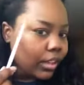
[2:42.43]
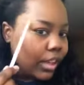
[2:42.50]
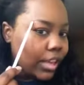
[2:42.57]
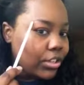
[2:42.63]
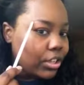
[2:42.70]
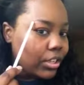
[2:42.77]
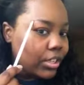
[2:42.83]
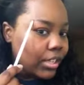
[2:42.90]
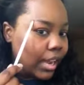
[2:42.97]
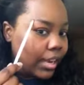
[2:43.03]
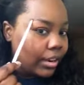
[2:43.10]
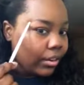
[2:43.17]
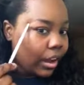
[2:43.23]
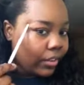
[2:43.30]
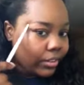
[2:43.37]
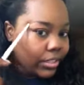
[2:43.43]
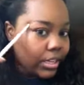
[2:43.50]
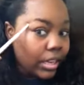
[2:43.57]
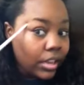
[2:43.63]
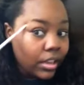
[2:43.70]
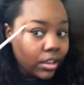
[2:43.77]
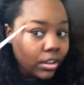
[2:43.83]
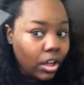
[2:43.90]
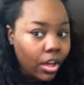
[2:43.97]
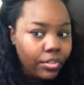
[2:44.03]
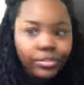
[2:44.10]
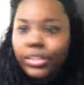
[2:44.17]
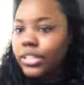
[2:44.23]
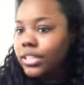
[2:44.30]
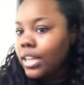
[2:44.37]
As you can see, I don't have a tail
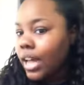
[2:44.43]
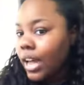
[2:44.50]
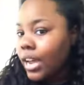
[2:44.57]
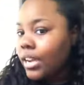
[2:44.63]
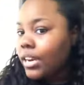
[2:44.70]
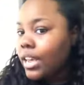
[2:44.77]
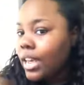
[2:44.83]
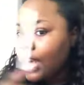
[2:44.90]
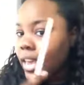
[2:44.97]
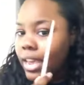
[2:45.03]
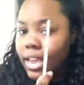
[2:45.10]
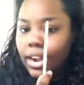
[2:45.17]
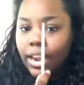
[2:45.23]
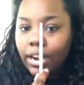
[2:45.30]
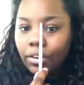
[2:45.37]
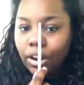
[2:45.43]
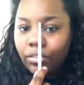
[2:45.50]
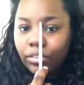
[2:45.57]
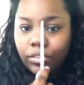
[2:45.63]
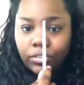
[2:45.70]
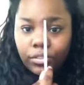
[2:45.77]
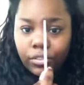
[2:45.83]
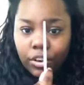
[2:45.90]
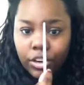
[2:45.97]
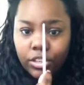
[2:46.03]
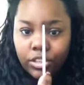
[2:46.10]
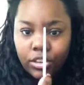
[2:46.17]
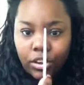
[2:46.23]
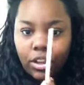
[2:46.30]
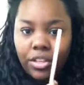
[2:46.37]
on this side, and I don't have a
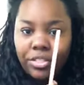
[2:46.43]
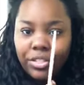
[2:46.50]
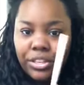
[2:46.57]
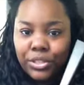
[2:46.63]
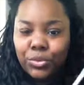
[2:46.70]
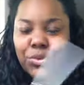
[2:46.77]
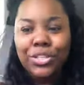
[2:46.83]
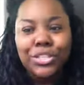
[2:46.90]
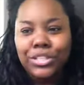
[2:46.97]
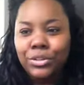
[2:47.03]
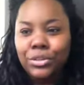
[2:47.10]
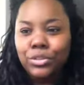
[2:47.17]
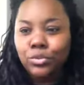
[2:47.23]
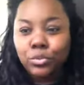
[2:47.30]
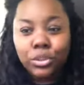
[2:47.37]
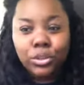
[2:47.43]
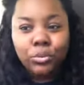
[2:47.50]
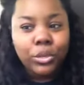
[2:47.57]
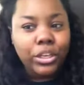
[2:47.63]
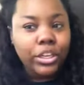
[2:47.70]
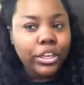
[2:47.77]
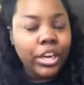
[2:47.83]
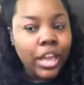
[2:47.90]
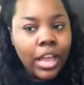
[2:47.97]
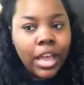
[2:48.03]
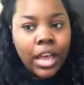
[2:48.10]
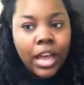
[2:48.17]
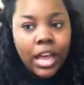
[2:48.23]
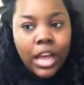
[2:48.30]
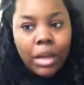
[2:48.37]
front on this one, so it's really weird.
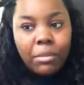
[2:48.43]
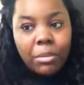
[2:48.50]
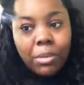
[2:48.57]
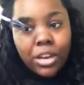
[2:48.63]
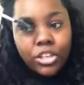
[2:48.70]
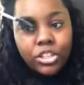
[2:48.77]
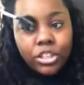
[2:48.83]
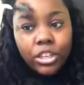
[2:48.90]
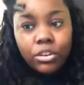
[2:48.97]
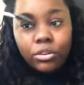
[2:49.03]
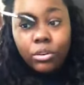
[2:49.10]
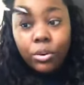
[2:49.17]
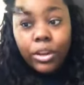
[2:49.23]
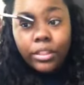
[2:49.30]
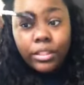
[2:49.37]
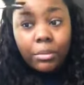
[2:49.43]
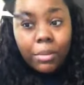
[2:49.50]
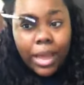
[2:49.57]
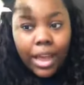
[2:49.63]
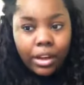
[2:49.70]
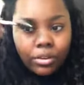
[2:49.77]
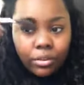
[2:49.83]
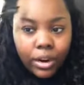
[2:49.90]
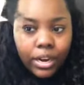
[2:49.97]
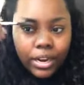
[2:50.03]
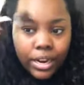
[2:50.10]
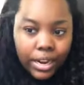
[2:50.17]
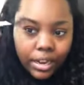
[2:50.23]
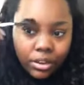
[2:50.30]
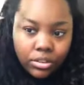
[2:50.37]
I'm actually growing them out right
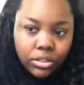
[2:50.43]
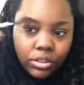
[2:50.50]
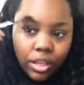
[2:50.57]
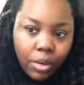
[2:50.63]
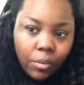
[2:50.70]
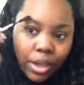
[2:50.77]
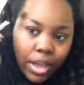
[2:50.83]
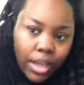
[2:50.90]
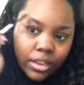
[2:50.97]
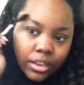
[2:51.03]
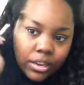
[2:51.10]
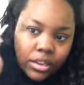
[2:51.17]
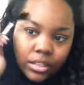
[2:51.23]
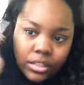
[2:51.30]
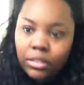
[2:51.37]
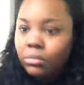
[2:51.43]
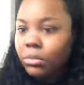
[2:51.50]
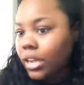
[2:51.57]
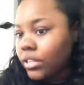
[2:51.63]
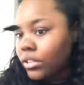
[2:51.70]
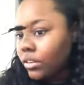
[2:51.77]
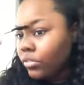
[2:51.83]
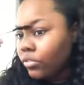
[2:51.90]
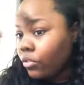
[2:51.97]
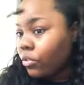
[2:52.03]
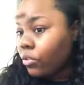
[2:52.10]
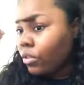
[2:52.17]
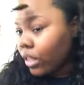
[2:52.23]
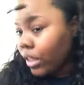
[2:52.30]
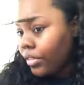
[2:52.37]
now, so that way I can get them nice and
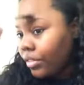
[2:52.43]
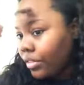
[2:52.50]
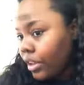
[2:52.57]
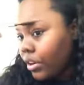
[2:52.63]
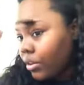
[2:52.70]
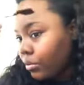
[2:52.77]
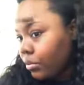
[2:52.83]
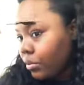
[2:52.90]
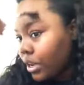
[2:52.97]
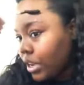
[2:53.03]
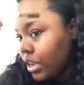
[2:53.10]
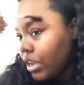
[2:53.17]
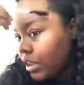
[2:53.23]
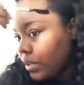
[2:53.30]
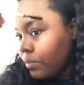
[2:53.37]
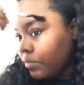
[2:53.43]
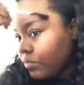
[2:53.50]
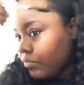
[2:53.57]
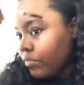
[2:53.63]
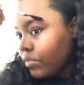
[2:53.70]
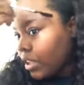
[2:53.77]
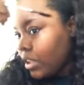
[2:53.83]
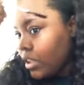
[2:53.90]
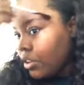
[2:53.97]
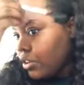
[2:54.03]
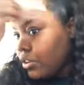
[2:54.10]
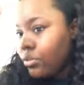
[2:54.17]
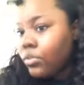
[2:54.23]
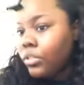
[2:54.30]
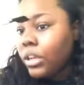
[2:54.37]
full and then redo
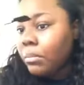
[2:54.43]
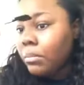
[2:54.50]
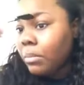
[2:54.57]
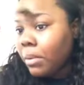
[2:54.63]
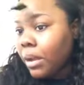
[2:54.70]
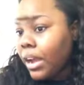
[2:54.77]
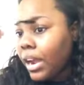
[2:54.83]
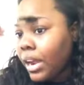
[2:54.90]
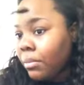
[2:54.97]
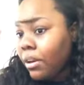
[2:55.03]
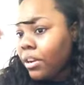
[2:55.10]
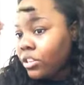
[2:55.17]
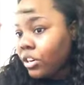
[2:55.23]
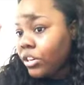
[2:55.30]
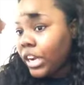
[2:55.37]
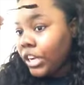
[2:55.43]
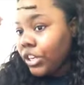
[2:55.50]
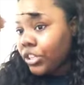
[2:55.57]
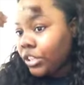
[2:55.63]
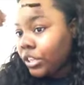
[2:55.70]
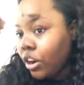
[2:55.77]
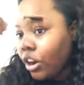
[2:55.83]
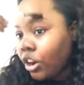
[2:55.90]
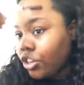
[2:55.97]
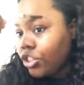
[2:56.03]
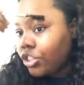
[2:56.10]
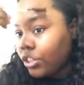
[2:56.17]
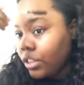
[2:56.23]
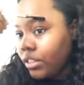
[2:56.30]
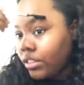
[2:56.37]
them. But my eyebrows are naturally
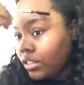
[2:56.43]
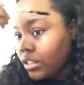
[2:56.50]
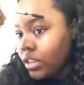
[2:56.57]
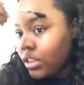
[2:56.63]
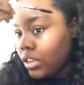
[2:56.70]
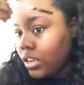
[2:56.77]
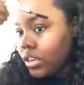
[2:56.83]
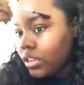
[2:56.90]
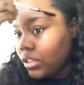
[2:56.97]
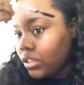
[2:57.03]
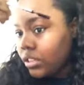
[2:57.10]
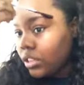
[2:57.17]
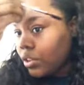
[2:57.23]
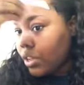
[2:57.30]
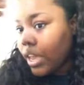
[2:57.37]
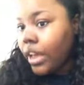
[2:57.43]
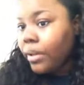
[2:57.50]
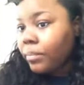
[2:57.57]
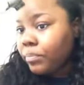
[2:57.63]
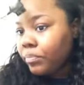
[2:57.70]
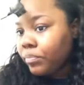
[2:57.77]
arched and thin, so yeah.